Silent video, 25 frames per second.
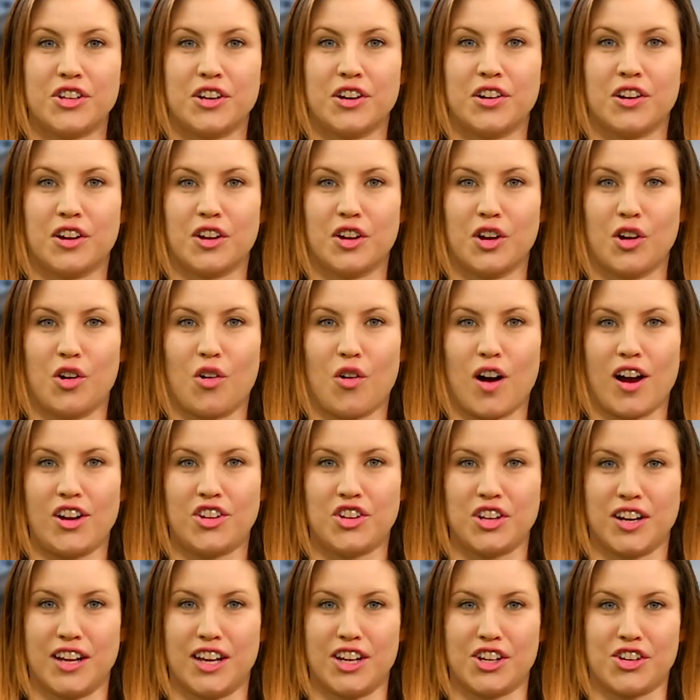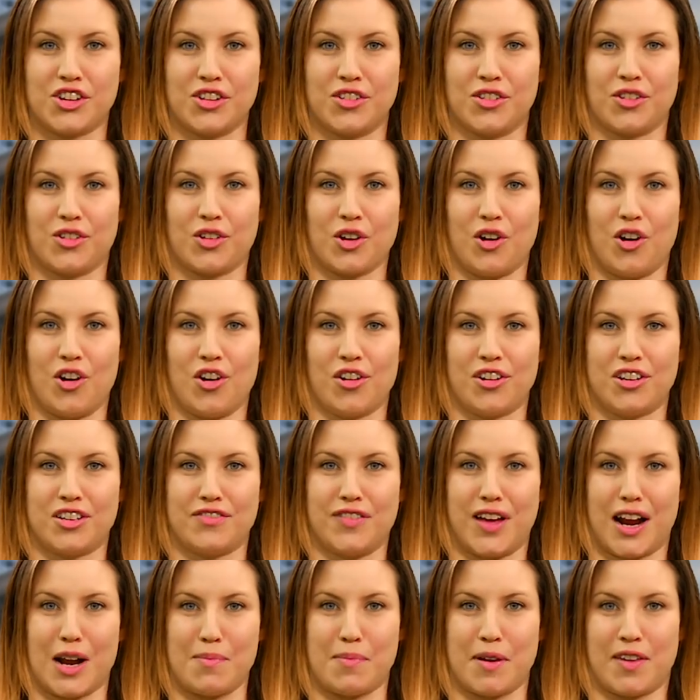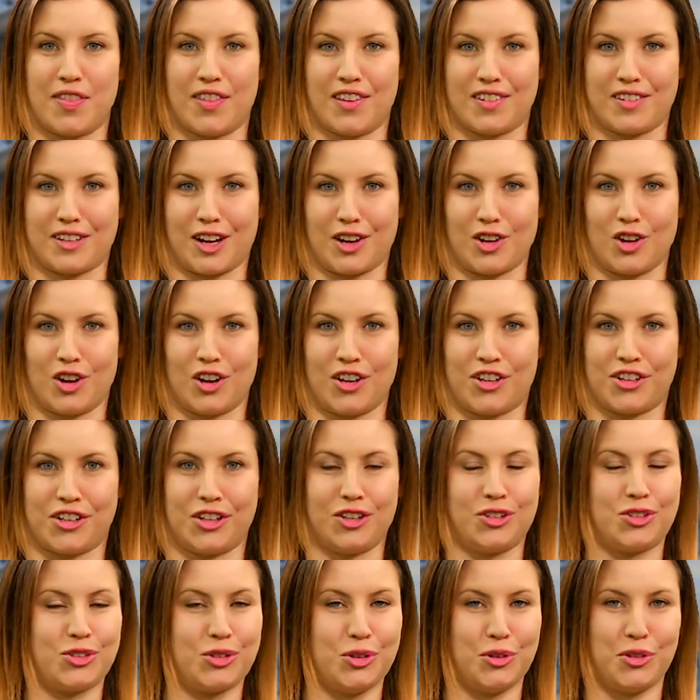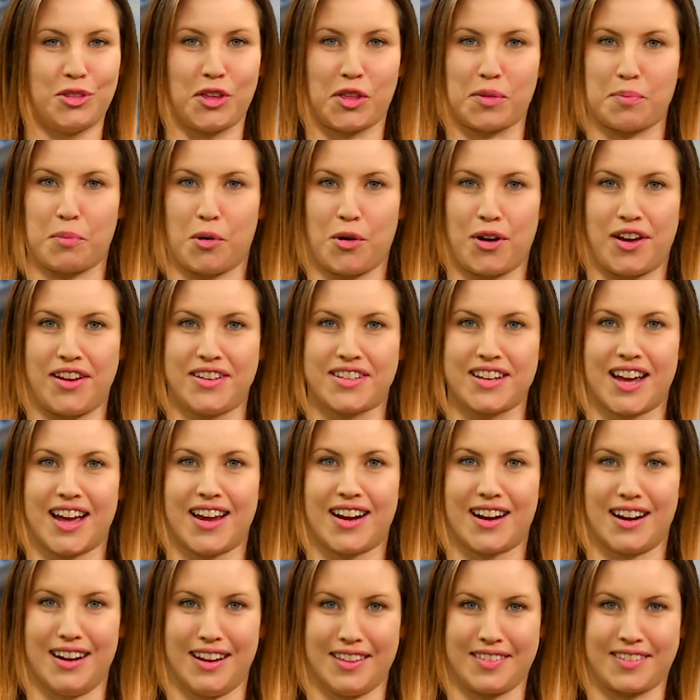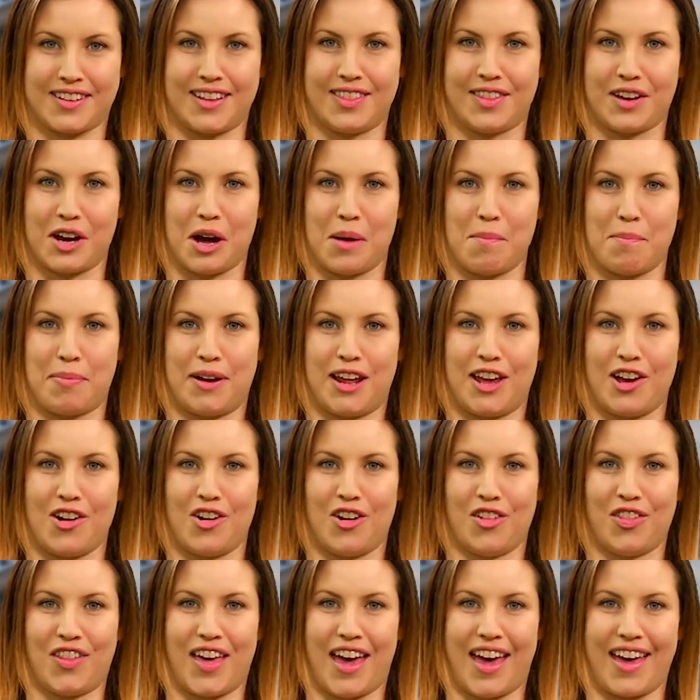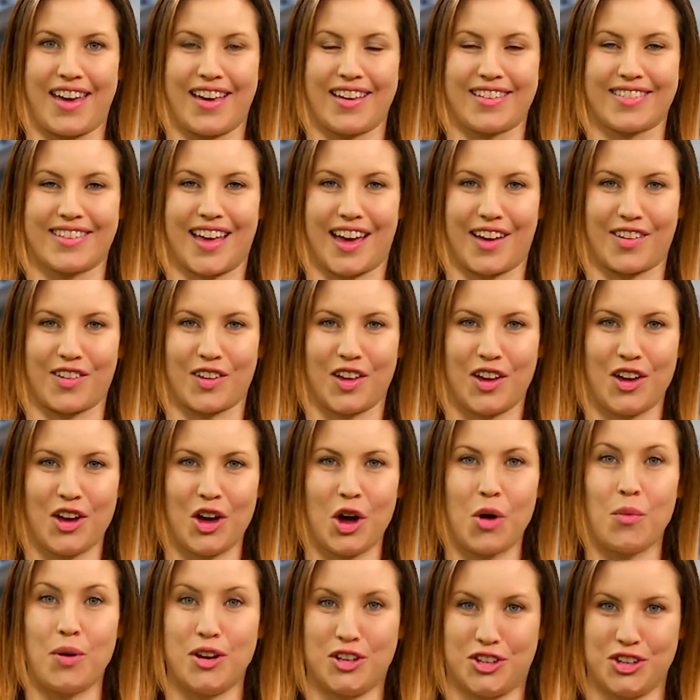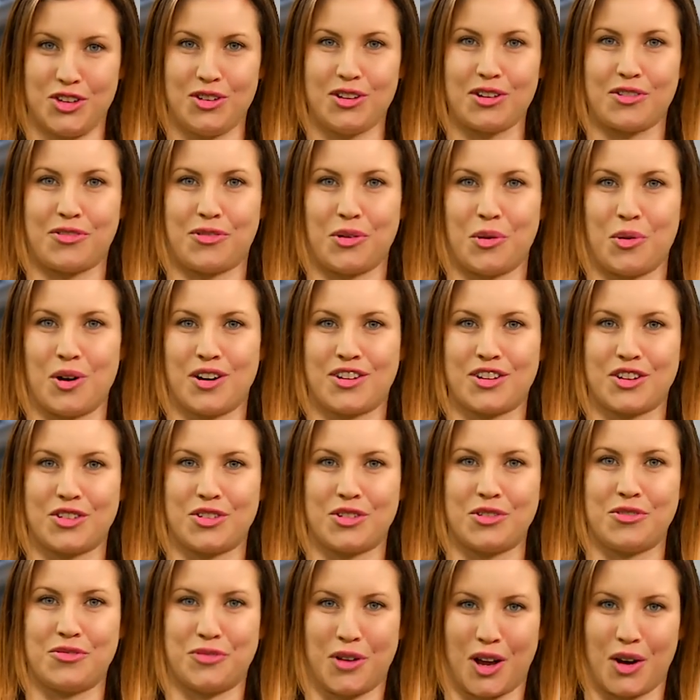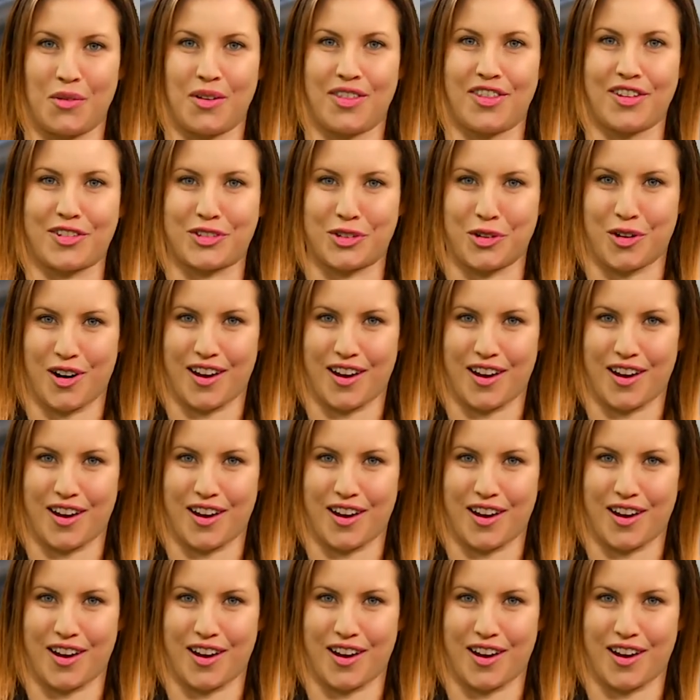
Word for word: congratulations on developing this technology to this point and listing the company on the ASX. We do look forward to following the story.